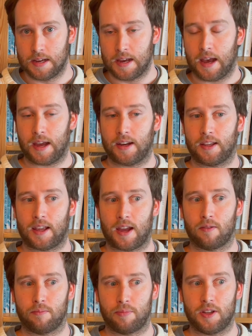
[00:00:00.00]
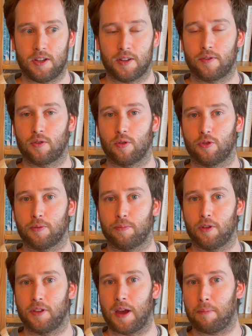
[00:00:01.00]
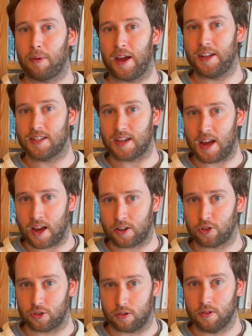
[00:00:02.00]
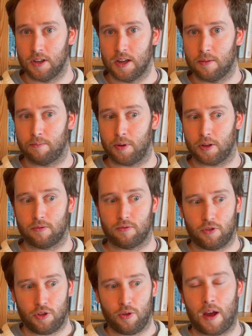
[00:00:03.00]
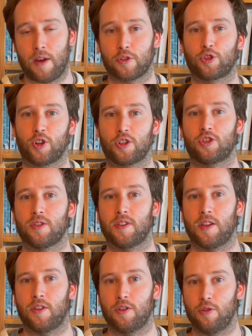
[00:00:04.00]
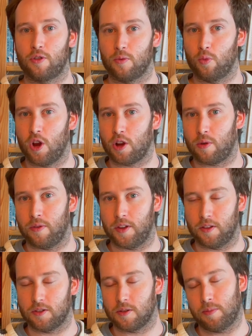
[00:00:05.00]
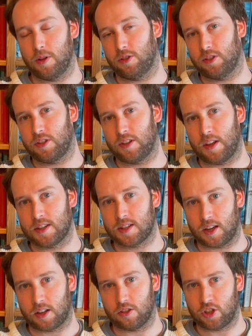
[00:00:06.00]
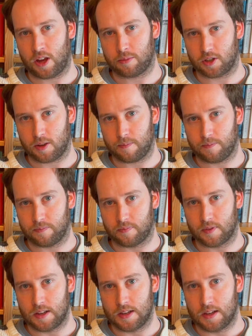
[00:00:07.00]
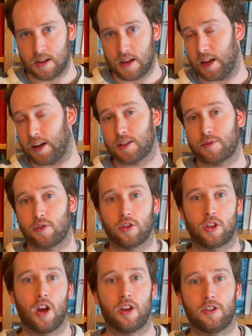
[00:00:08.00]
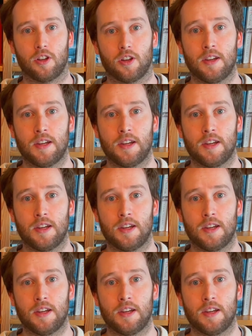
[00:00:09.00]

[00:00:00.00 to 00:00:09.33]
and it can be difficult to put that plan into action, but you have a structure there that you can work within to build onto that second chapter. And as for a gardener,